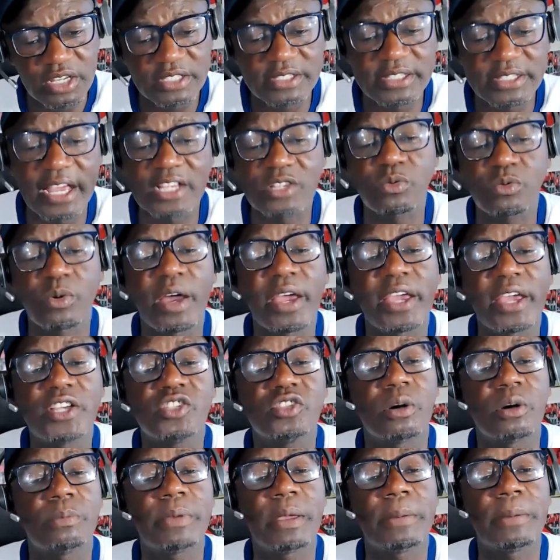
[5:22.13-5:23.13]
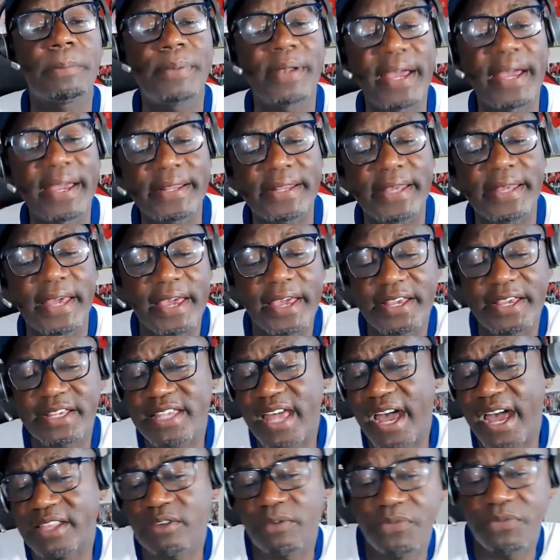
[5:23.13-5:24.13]
That's why he's not been played. He's
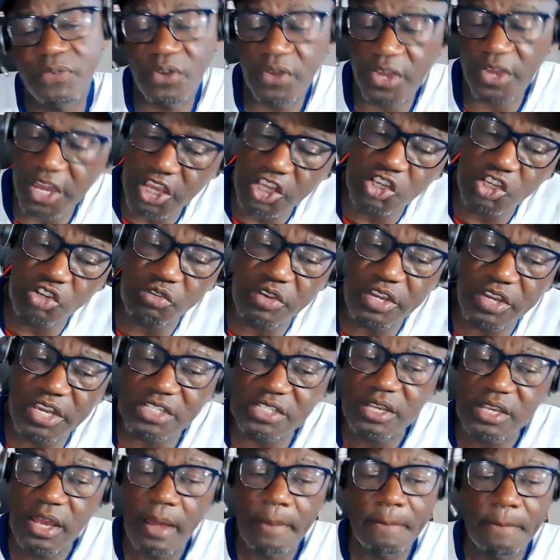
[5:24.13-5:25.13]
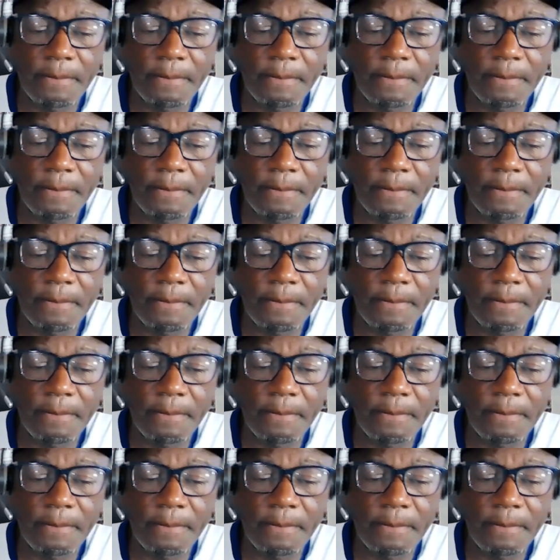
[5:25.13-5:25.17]
had a few injuries,